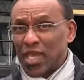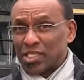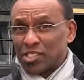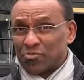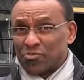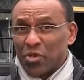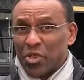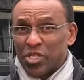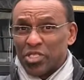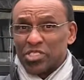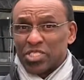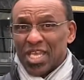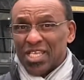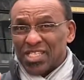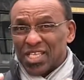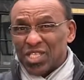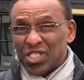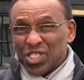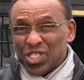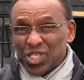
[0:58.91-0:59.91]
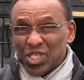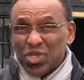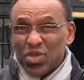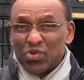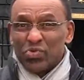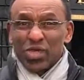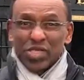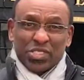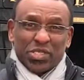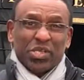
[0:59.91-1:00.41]
experienced in the
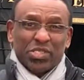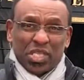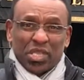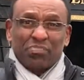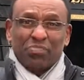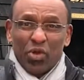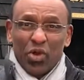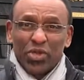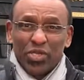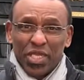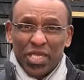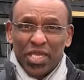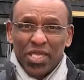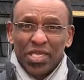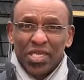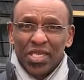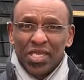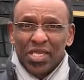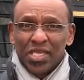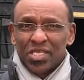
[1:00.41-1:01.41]
new resurrected body